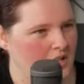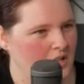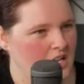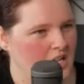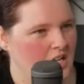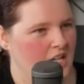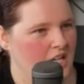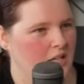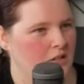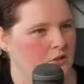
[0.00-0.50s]

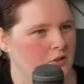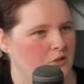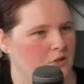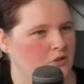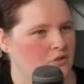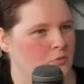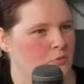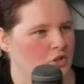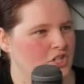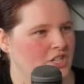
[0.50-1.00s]

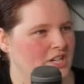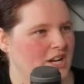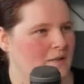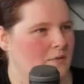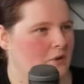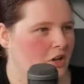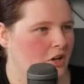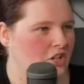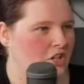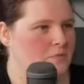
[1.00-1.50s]
Includes washi tape,
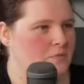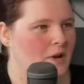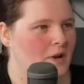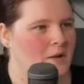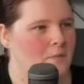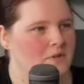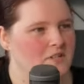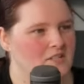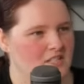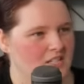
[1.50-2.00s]
collage
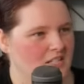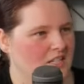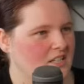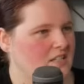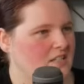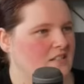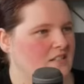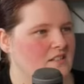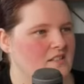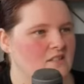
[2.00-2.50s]
paper,
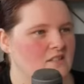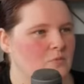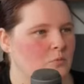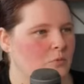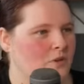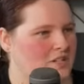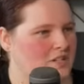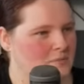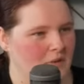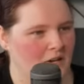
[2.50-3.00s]
stickers,
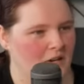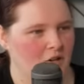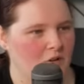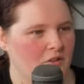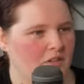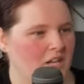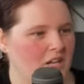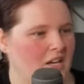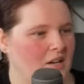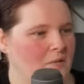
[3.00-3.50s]
Winter Meadow
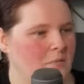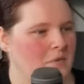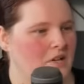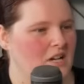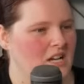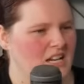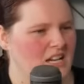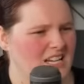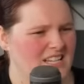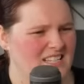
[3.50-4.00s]
theme.
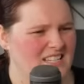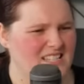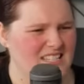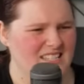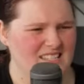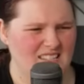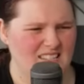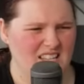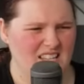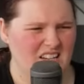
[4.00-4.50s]
Is
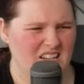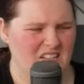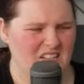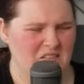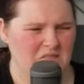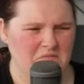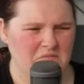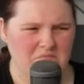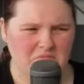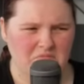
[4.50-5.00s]
this
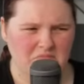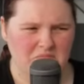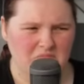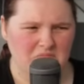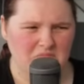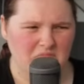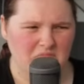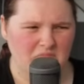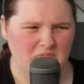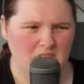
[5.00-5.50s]
their
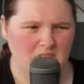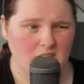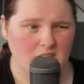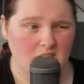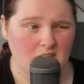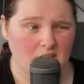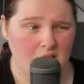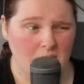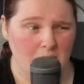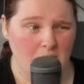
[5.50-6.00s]

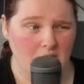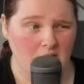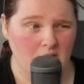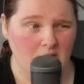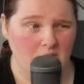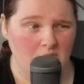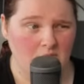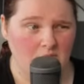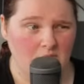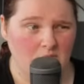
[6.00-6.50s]
December
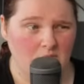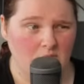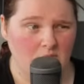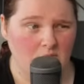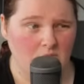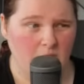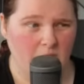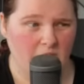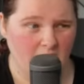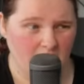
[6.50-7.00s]

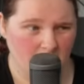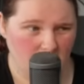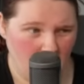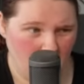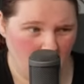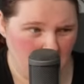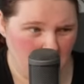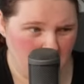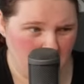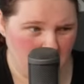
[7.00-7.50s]
kit
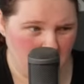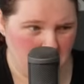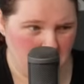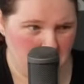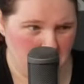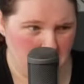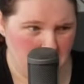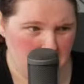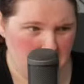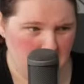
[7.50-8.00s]
club?
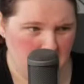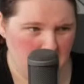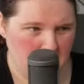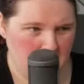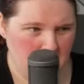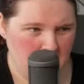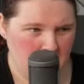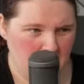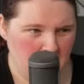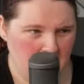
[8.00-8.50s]

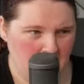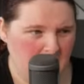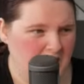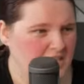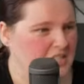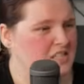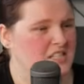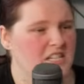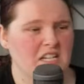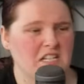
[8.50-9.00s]
It
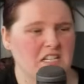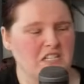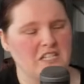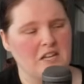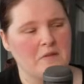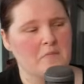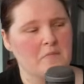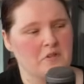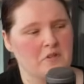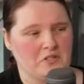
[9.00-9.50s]
didn't say
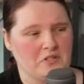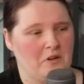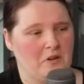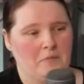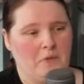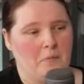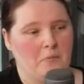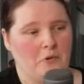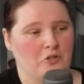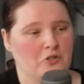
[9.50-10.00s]
December, so
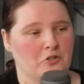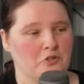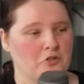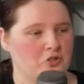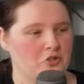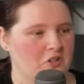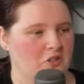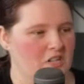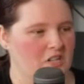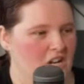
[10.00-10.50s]
I'm not too
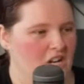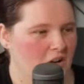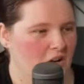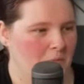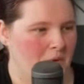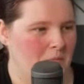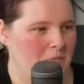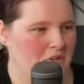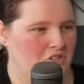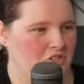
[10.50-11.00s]
sure.
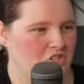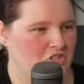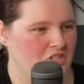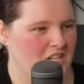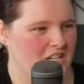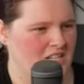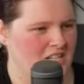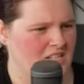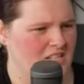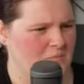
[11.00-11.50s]
Maybe it's just
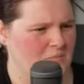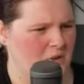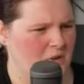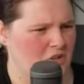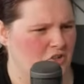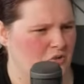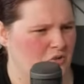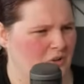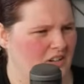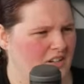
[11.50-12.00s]
like a
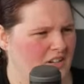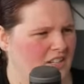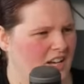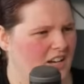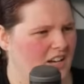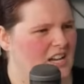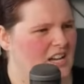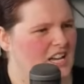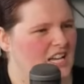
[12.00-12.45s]
special one? Yeah.